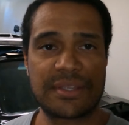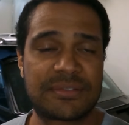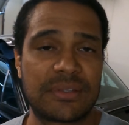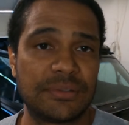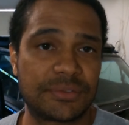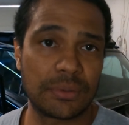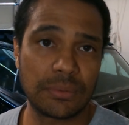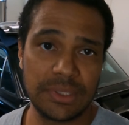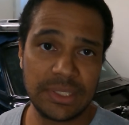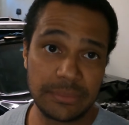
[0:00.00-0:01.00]
that
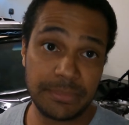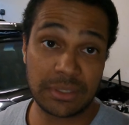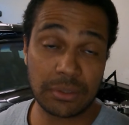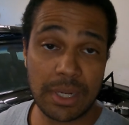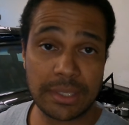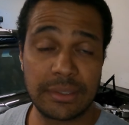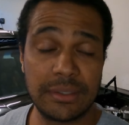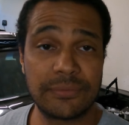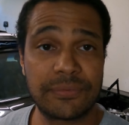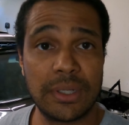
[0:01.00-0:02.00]
certainly need to be corrected
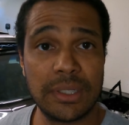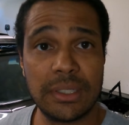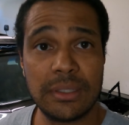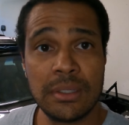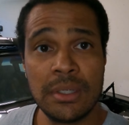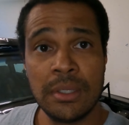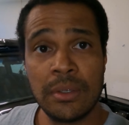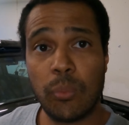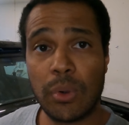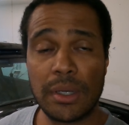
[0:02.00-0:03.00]
in the front end.
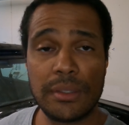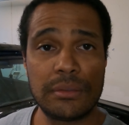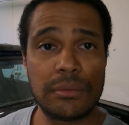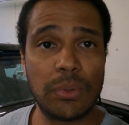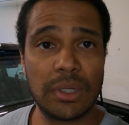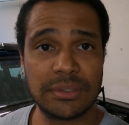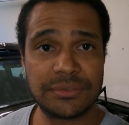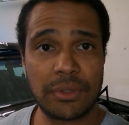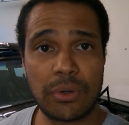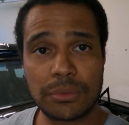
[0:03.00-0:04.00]
One
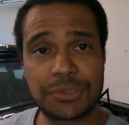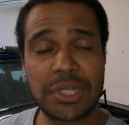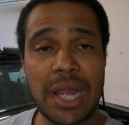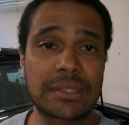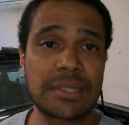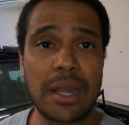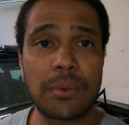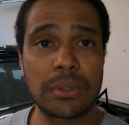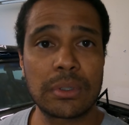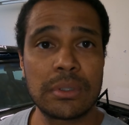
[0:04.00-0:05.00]
was the whole shock
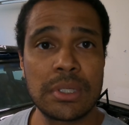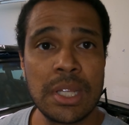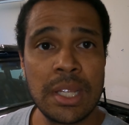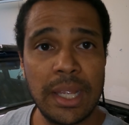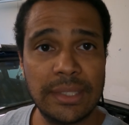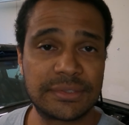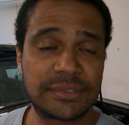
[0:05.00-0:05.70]
tower and